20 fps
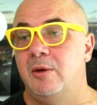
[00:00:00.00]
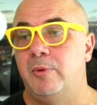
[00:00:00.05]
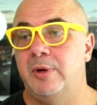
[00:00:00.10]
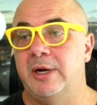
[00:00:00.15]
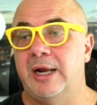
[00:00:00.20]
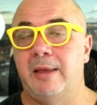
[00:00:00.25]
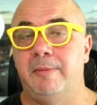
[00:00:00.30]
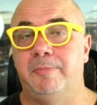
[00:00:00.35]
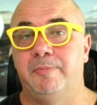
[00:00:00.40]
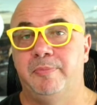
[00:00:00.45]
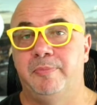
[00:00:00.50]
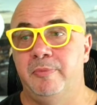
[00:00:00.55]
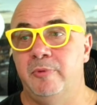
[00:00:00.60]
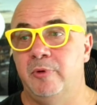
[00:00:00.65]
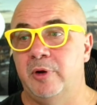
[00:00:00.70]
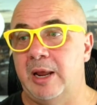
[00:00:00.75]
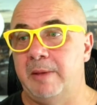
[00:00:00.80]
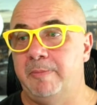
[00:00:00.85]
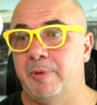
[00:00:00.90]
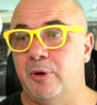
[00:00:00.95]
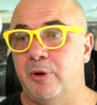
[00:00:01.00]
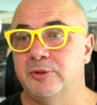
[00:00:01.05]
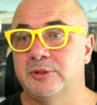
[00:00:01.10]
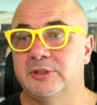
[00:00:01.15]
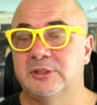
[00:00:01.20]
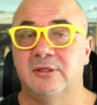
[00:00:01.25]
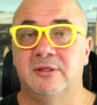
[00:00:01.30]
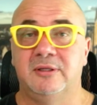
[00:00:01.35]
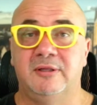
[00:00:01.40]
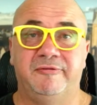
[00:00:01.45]
When I
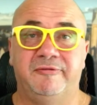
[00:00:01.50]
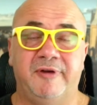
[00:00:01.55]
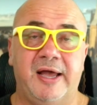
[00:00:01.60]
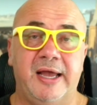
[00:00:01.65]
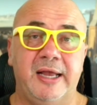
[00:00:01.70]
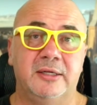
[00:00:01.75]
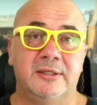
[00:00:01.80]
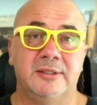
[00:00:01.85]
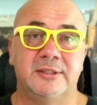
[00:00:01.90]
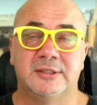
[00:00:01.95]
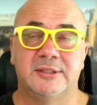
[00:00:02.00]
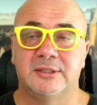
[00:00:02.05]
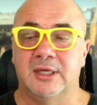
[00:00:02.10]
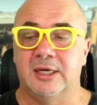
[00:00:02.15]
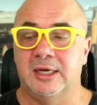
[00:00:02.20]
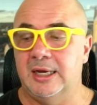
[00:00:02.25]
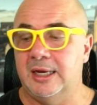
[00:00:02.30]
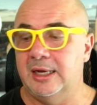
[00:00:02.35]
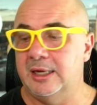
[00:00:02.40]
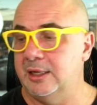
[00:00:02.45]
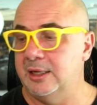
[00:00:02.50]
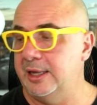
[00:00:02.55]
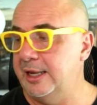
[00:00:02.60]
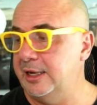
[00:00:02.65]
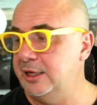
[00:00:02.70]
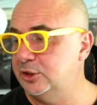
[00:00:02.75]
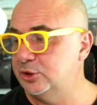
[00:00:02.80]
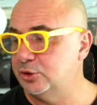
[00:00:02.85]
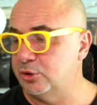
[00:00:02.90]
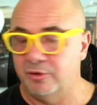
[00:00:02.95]
post the files,
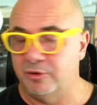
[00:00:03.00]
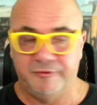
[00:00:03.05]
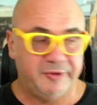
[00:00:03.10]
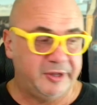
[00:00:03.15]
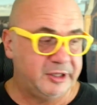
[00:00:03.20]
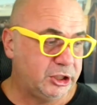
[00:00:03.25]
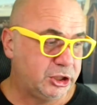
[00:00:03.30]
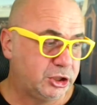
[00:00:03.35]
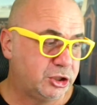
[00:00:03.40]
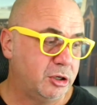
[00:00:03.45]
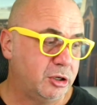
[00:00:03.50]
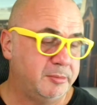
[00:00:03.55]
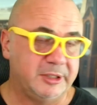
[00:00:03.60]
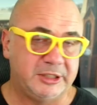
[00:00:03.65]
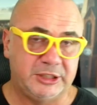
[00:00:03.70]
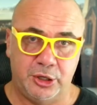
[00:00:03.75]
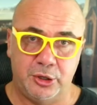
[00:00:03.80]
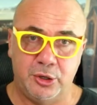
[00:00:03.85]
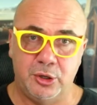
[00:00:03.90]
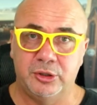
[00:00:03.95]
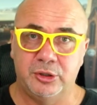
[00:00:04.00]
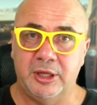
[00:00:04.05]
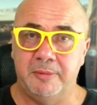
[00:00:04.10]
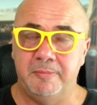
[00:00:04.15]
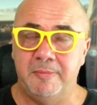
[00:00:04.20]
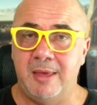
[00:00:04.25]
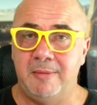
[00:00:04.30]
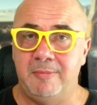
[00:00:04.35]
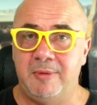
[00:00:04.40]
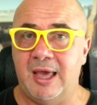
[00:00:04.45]
any sort of additional material
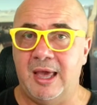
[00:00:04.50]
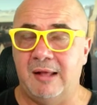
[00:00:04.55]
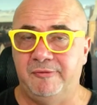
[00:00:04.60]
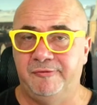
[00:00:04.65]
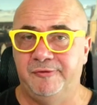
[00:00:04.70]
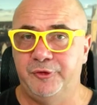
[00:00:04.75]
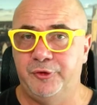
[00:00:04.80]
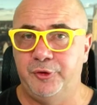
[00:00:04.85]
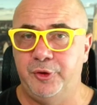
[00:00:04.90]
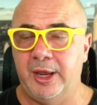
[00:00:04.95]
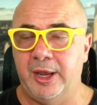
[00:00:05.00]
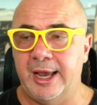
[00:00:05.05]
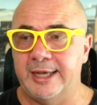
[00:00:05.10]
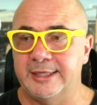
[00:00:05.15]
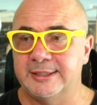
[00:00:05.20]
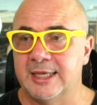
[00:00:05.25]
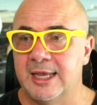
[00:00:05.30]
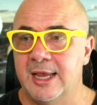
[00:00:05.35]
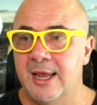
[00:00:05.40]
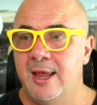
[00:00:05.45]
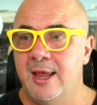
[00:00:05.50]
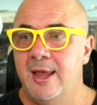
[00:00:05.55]
that may be helpful to you guys,